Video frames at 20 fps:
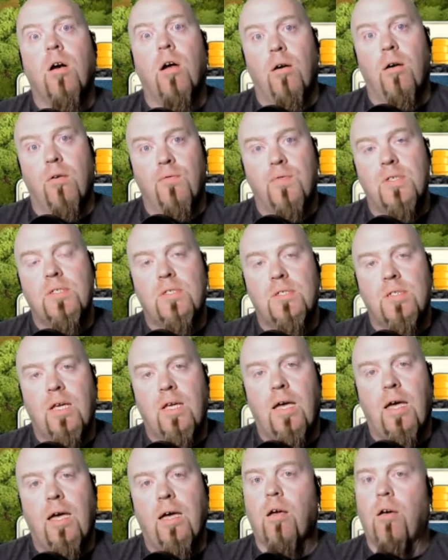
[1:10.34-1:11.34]
of this
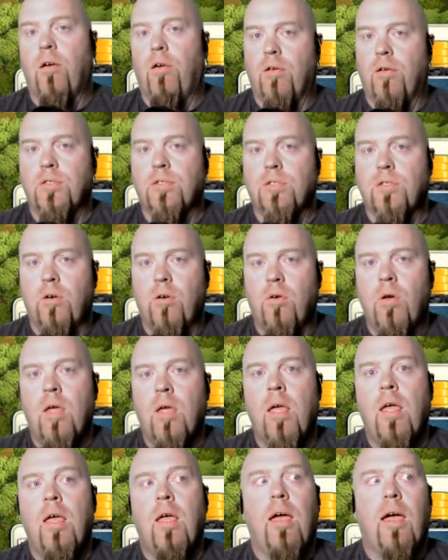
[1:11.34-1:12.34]
attack also.
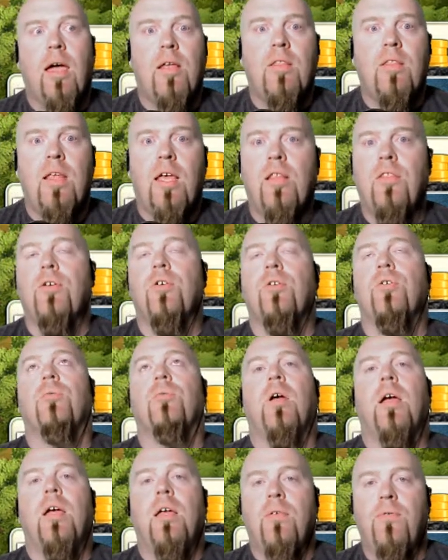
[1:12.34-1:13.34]
And then the
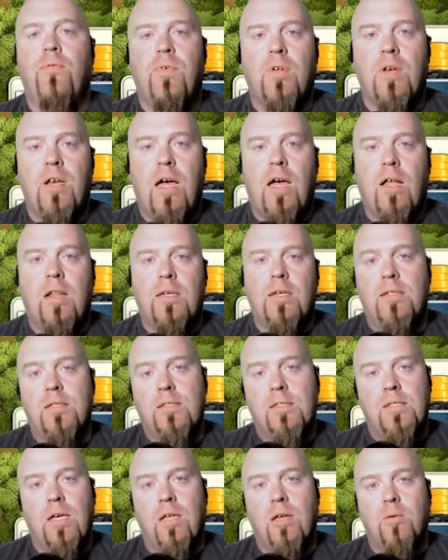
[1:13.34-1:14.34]
grand finale
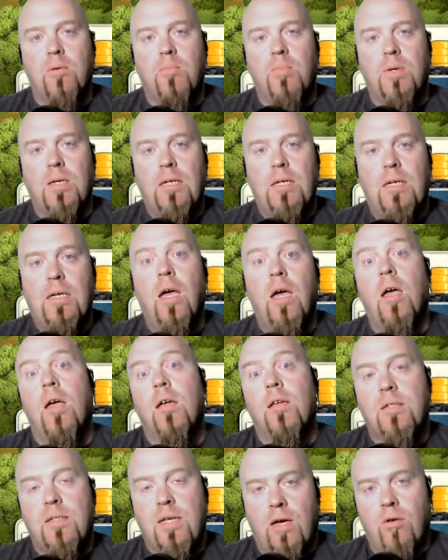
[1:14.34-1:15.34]
is going to be
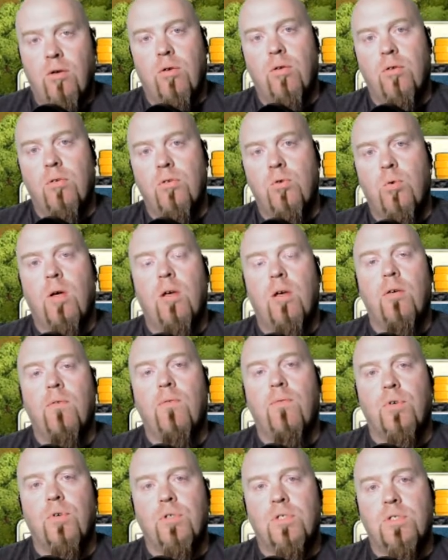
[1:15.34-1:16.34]
Town Hall
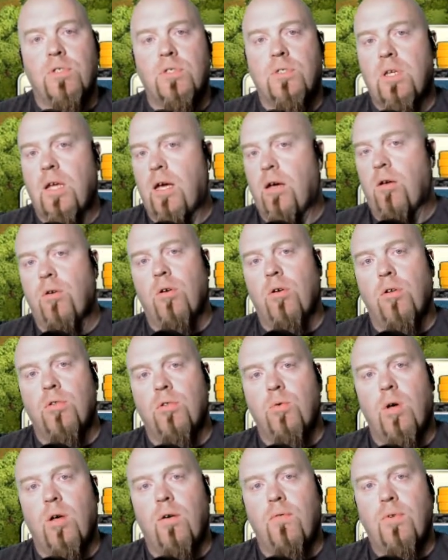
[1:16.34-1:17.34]
12 versus Town Hall
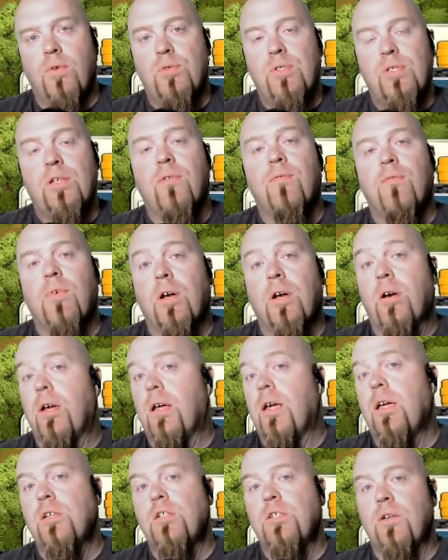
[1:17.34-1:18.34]
12 using a
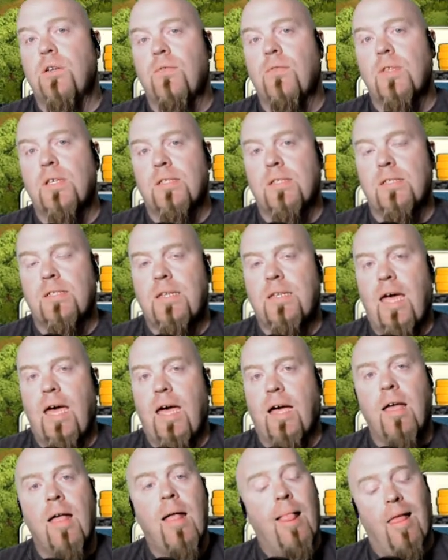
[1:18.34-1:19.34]
variation of this
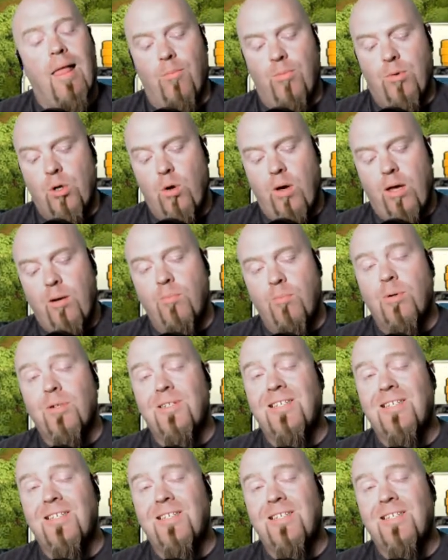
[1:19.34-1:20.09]
attack. I'm going to go ahead and put